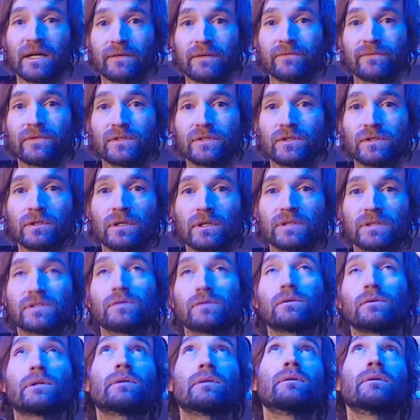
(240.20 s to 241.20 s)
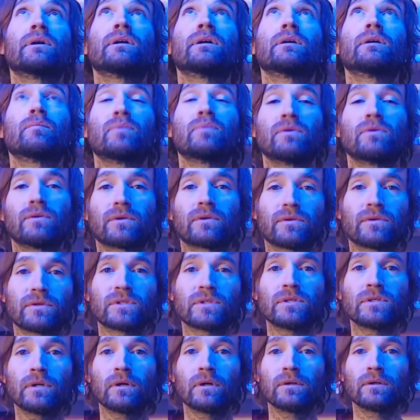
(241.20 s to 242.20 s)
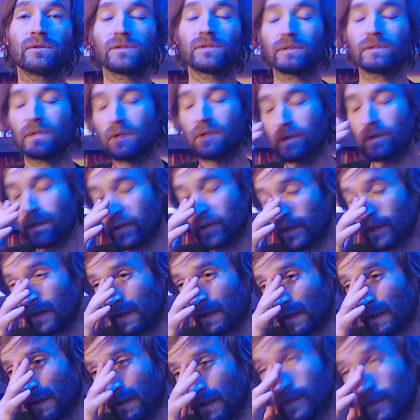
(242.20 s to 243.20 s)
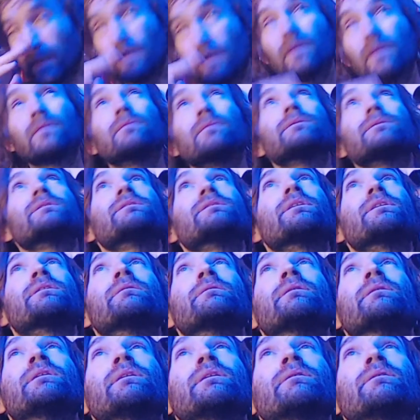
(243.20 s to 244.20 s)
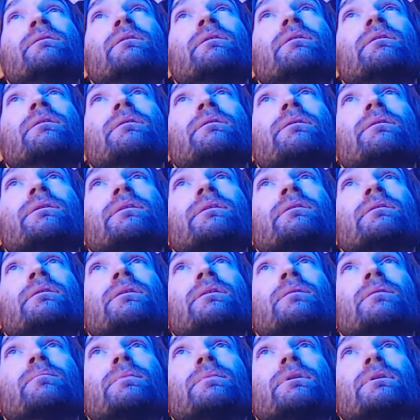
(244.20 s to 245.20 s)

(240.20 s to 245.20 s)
of the truck so we could lay up and look at the stars. I was just like laying there and looking up,